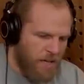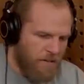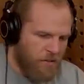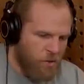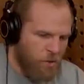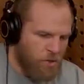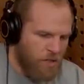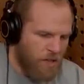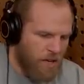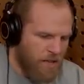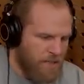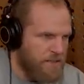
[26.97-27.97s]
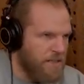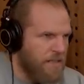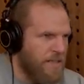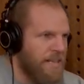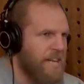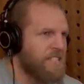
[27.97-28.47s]
and of course the Lions.
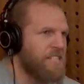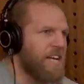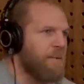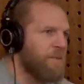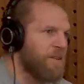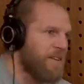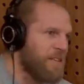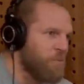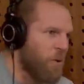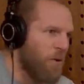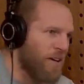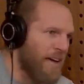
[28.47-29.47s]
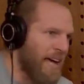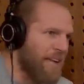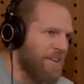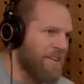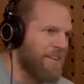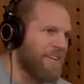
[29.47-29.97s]
Ladies and gentlemen, it's Warren
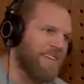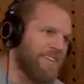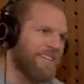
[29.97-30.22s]
Gatland.